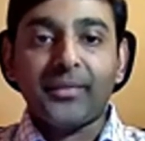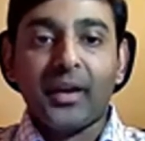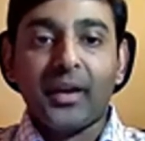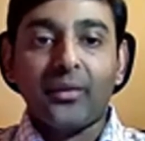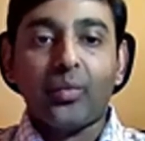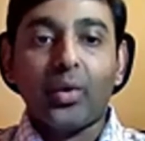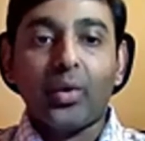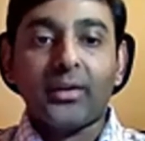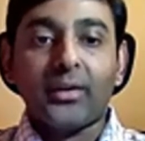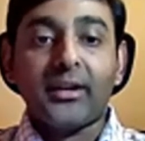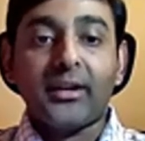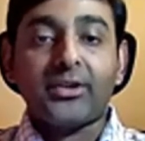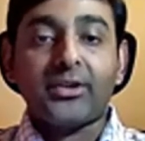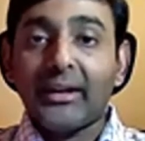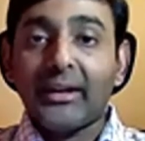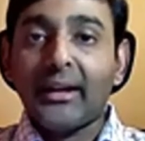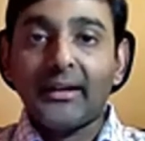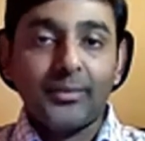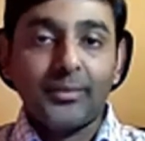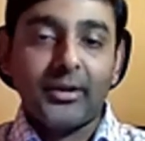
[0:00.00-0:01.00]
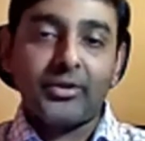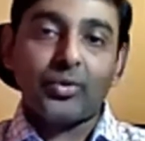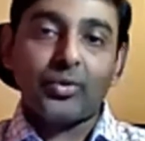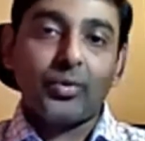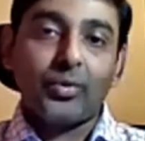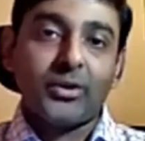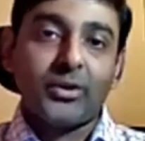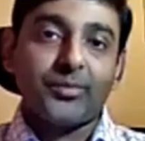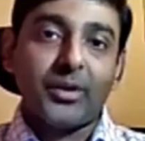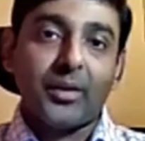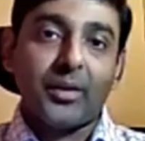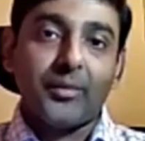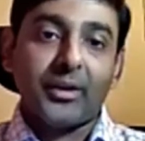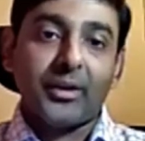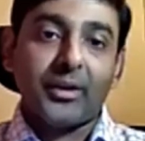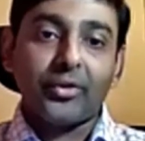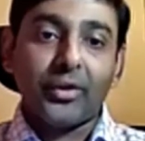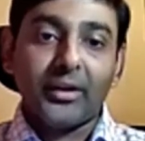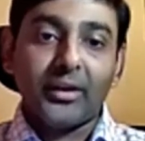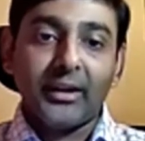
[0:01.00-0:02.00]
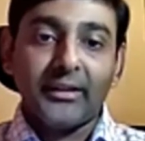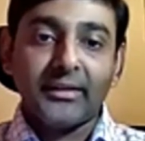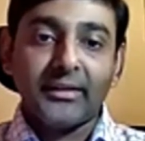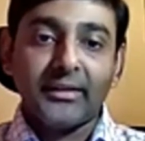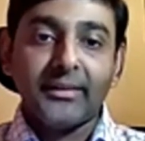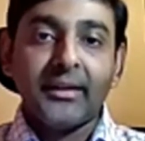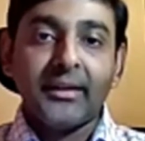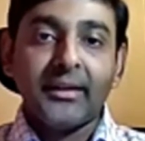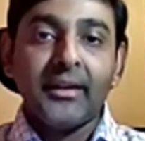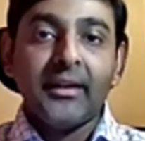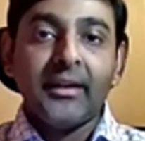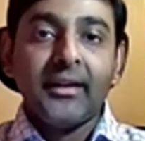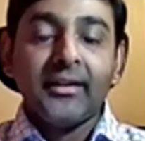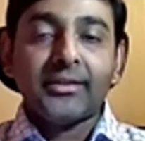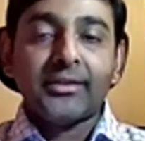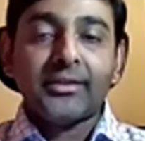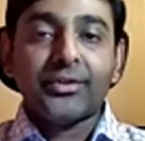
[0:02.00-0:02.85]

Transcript: and what their journey has been towards becoming a thought leader.